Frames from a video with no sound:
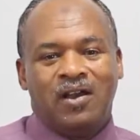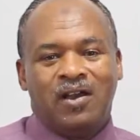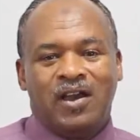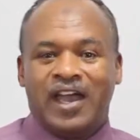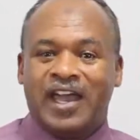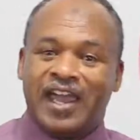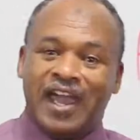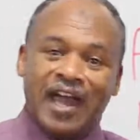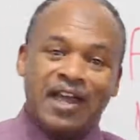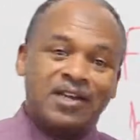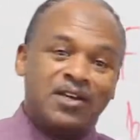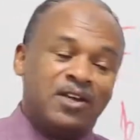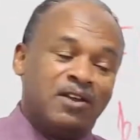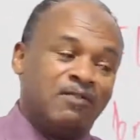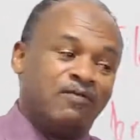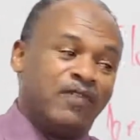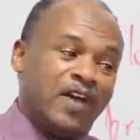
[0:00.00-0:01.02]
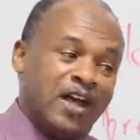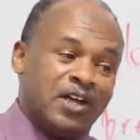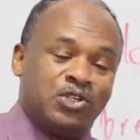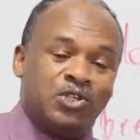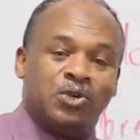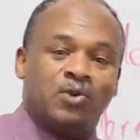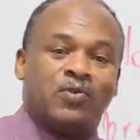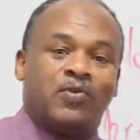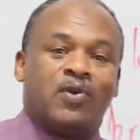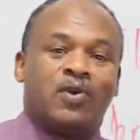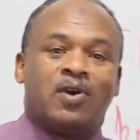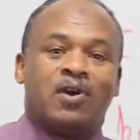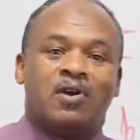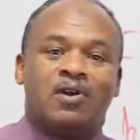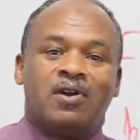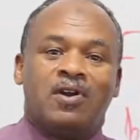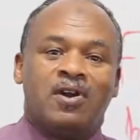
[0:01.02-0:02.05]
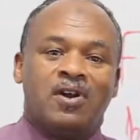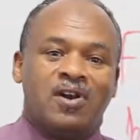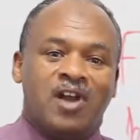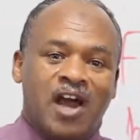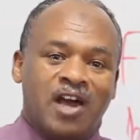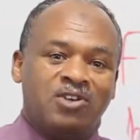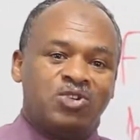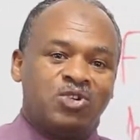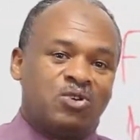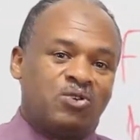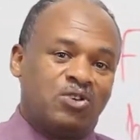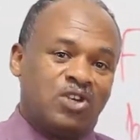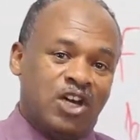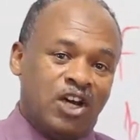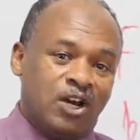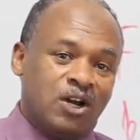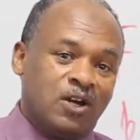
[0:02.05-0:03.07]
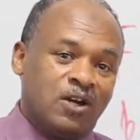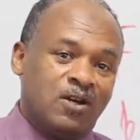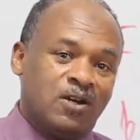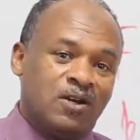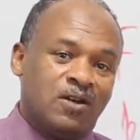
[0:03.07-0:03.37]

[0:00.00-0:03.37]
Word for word: I can't invite you for lunch or dinner.